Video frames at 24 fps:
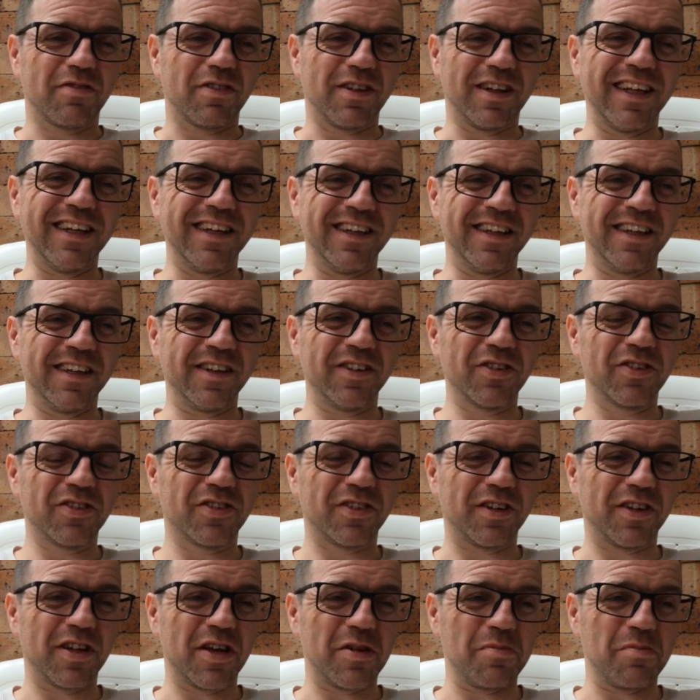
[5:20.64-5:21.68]

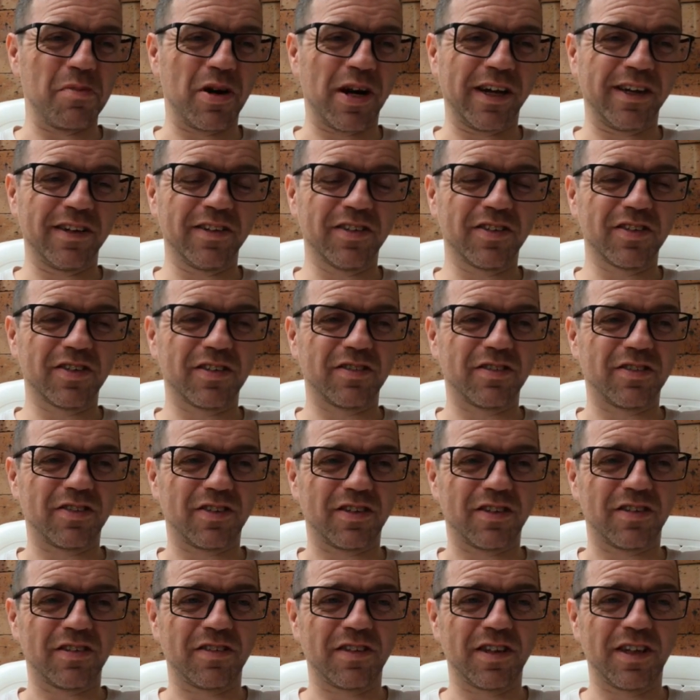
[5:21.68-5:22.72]
leanings in their mind,
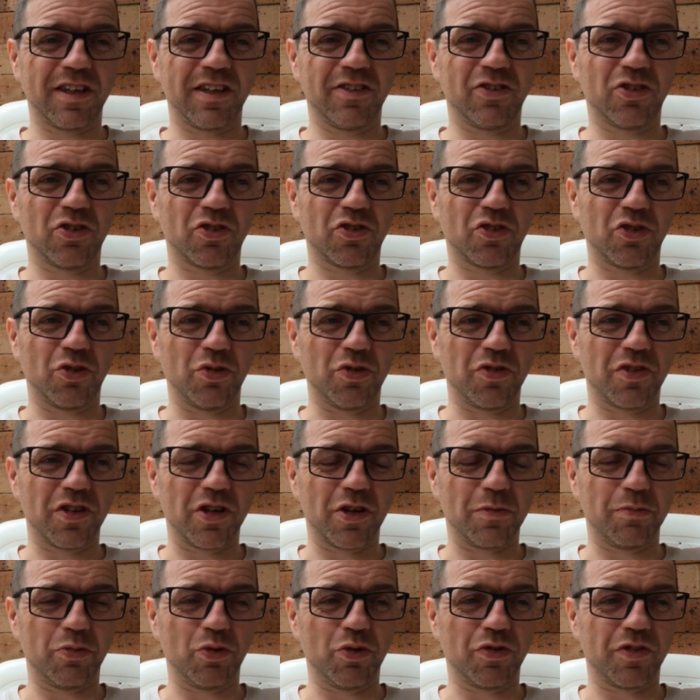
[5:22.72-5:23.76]
and they just
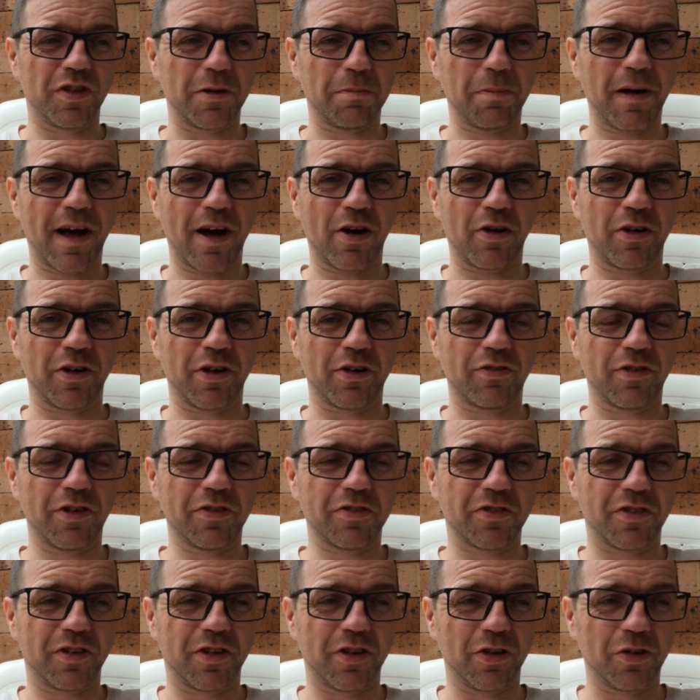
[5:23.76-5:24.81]
abused their power and
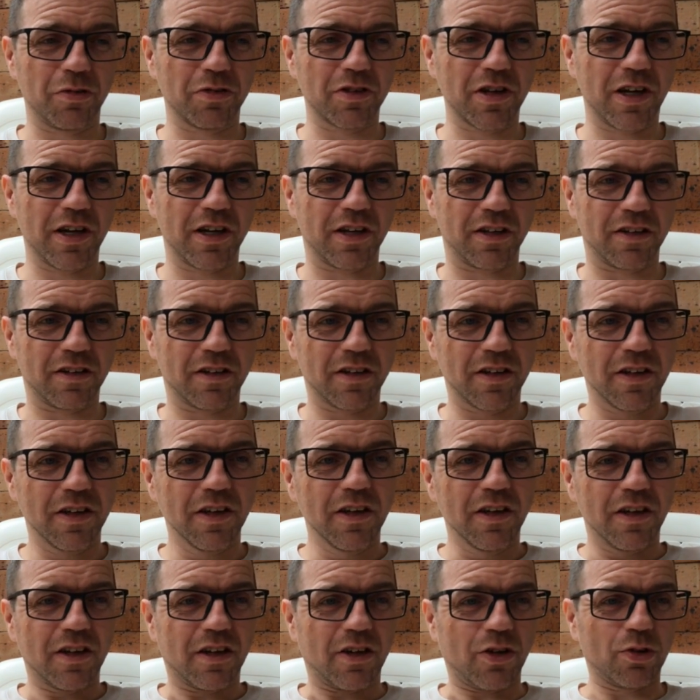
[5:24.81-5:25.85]
arrested the old guy.
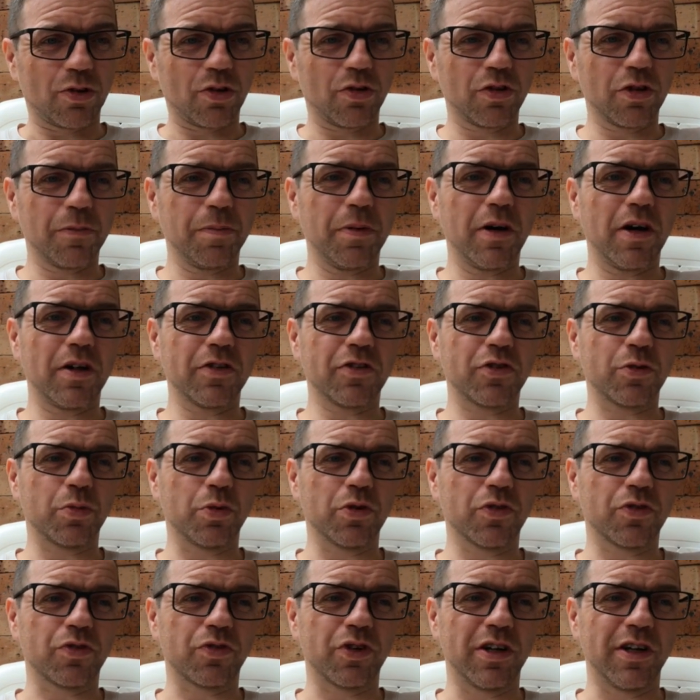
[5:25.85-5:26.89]
Although the pastor
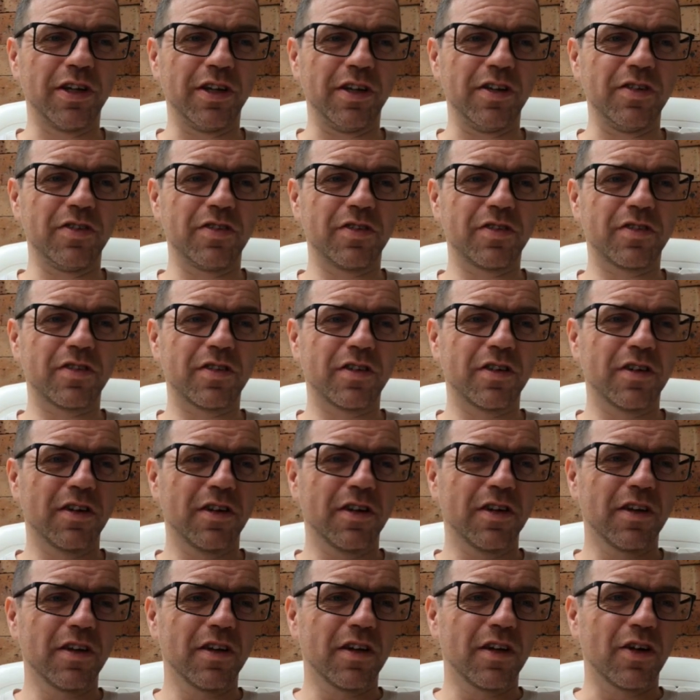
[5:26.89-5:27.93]
was released
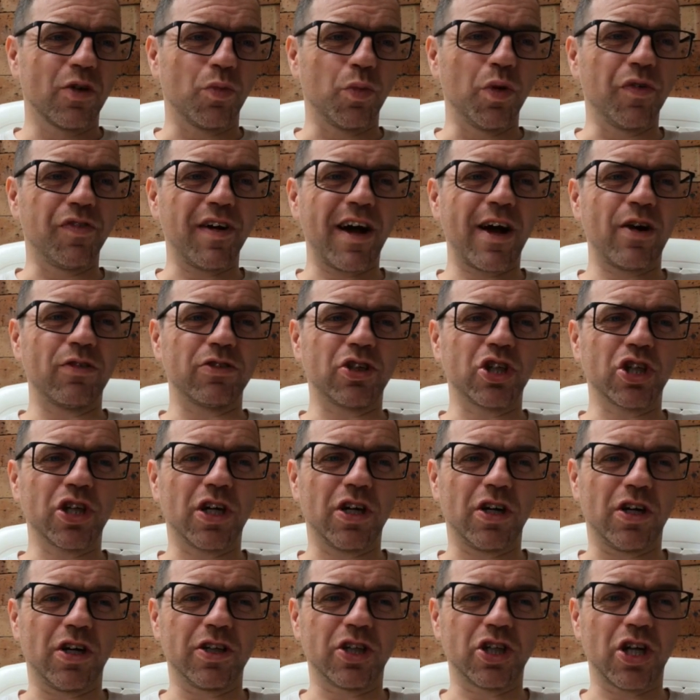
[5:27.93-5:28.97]
without
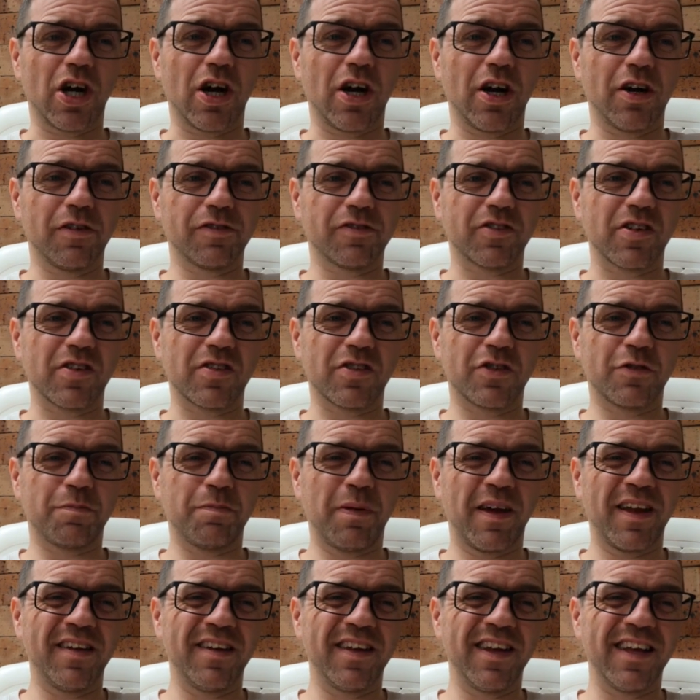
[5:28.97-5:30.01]
charge after
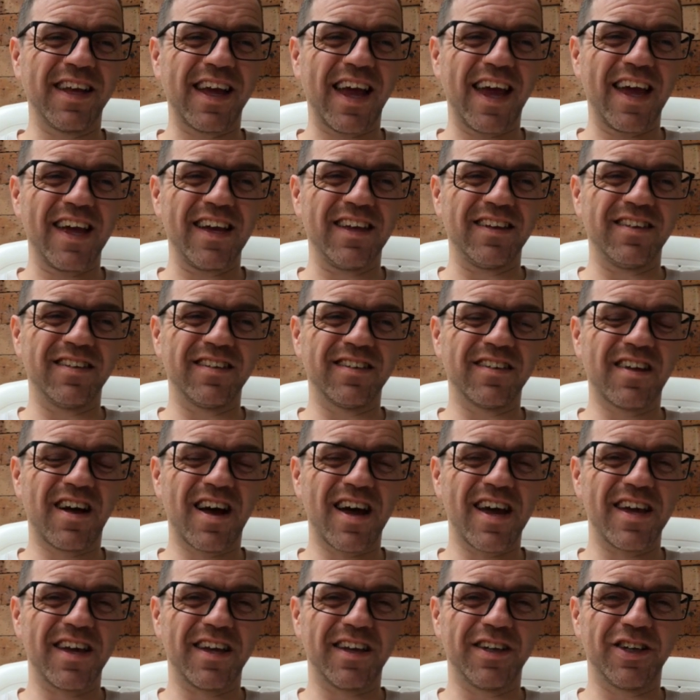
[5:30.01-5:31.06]
spending a
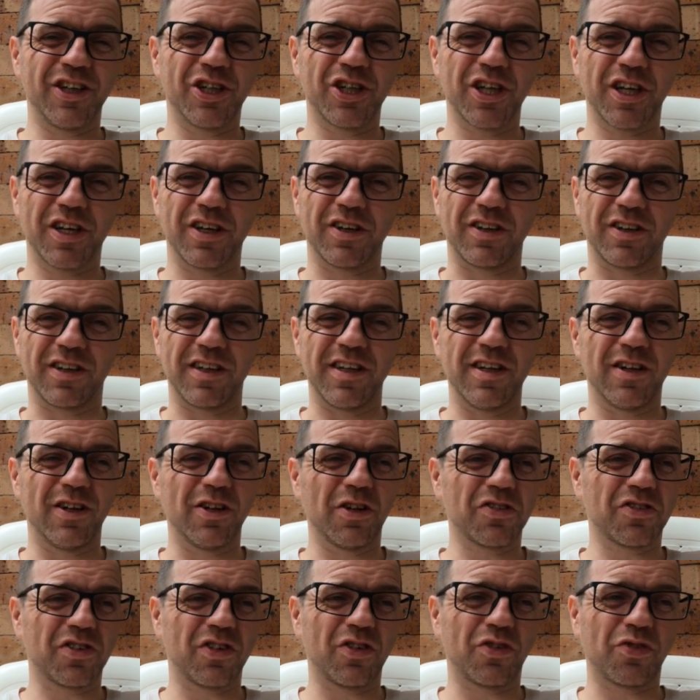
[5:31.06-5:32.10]
night in jail, he
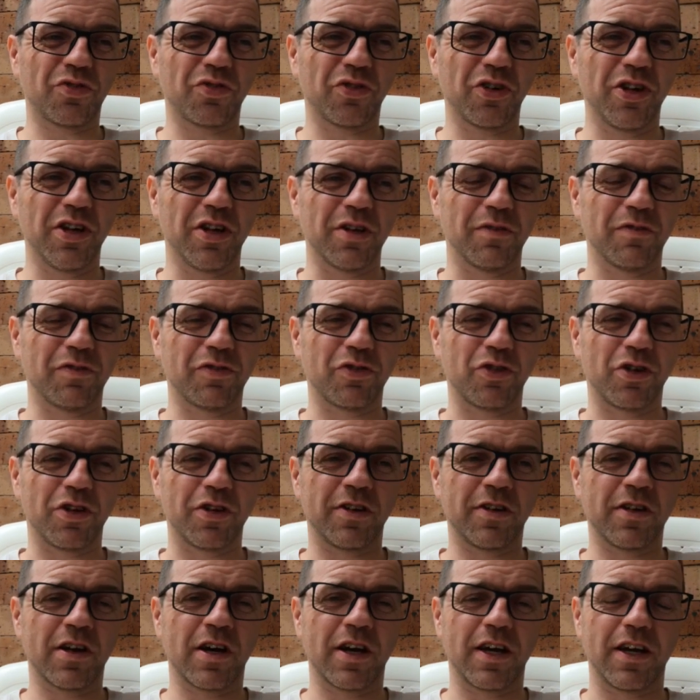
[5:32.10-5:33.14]
lost his freedom for a
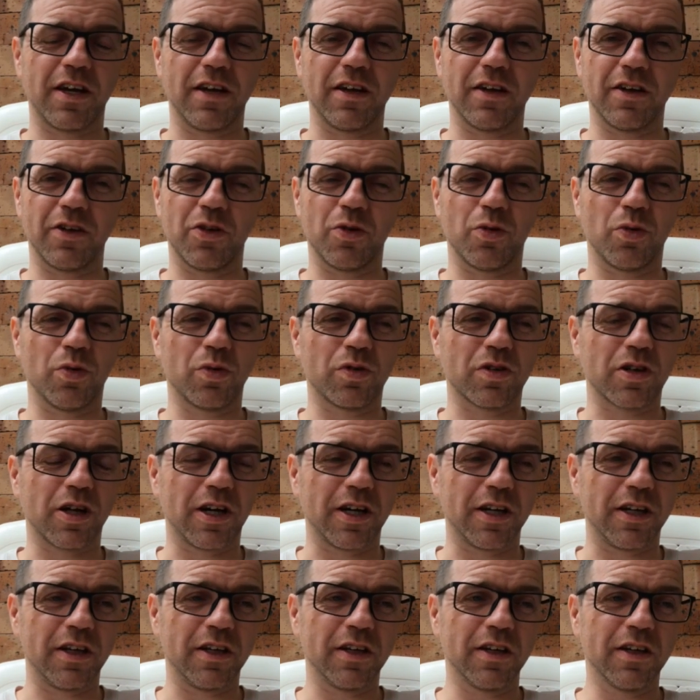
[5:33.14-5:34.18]
night, an old
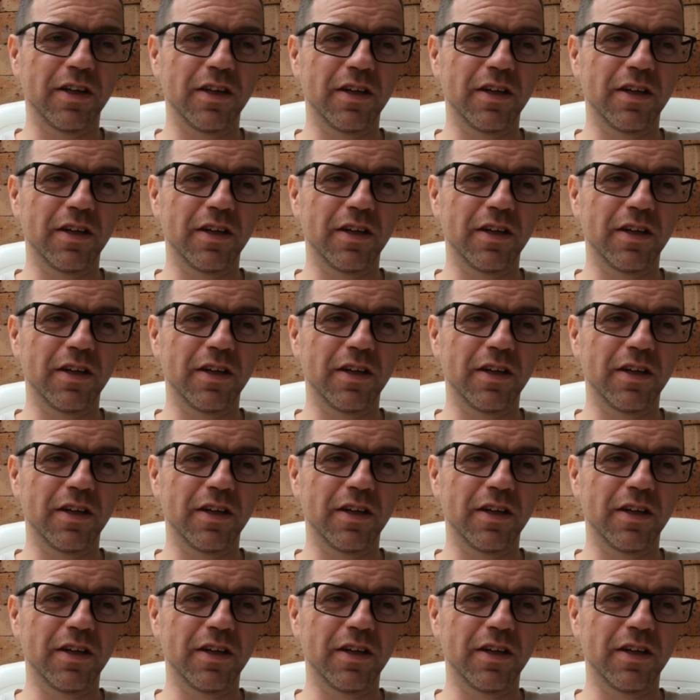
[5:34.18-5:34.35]
guy,